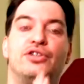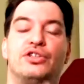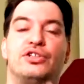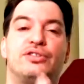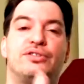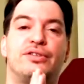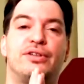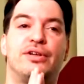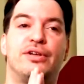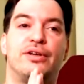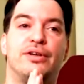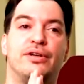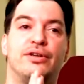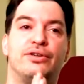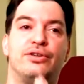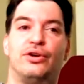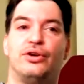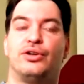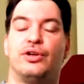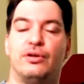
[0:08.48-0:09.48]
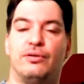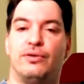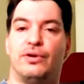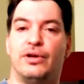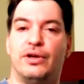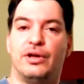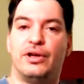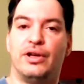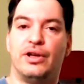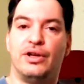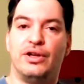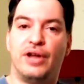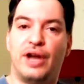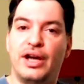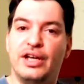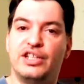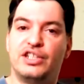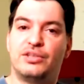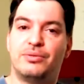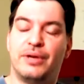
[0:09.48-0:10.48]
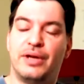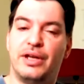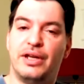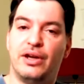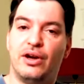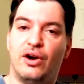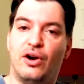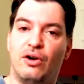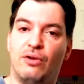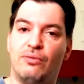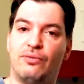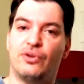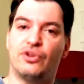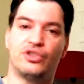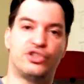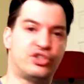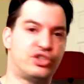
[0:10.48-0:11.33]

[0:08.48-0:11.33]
I just thought of a nice way of